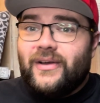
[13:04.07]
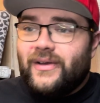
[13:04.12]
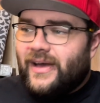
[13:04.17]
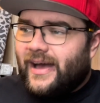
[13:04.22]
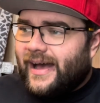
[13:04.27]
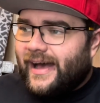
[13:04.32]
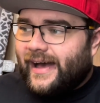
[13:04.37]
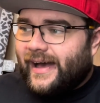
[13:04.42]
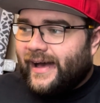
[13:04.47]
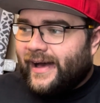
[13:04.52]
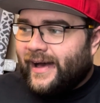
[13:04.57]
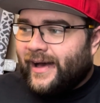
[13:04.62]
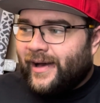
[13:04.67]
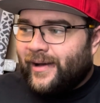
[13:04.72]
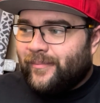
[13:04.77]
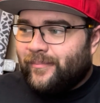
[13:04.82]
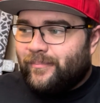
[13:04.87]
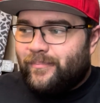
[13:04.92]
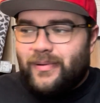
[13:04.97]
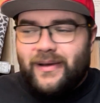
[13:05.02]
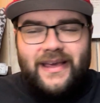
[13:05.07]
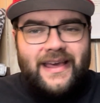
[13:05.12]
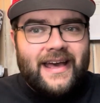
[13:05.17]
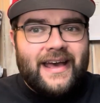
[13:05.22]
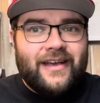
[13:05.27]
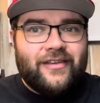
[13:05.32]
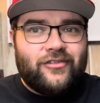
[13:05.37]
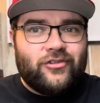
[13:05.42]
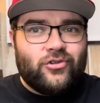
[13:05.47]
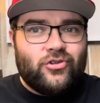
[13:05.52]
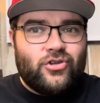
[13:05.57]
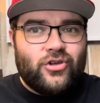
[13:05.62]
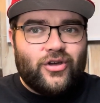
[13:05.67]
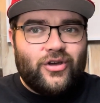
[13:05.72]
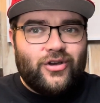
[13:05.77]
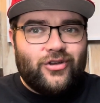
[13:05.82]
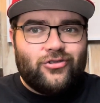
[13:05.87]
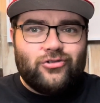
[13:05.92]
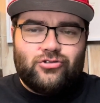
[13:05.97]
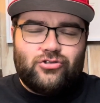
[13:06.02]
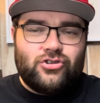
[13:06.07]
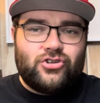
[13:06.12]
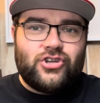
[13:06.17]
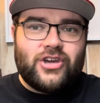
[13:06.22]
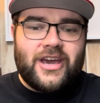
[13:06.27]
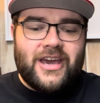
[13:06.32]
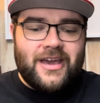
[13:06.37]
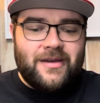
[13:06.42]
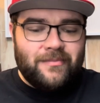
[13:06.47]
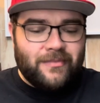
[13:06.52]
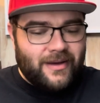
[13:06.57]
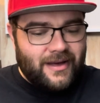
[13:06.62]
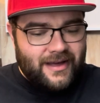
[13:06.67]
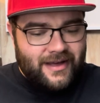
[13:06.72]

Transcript: But yeah, such a shame.